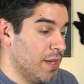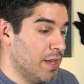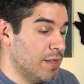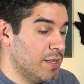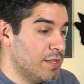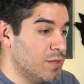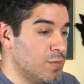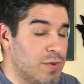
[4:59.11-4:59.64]
and
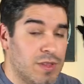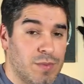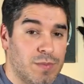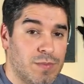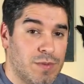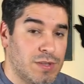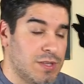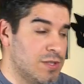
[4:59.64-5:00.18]
this is one
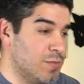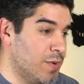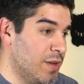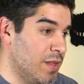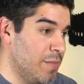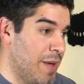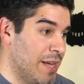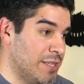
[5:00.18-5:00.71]
of
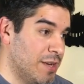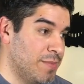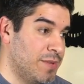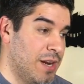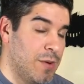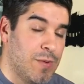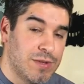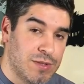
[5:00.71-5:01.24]
the matchups
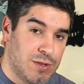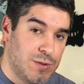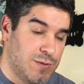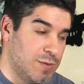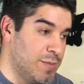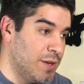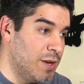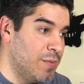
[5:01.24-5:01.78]
that I wasn't too
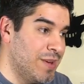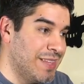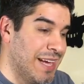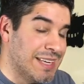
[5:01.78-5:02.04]
familiar with.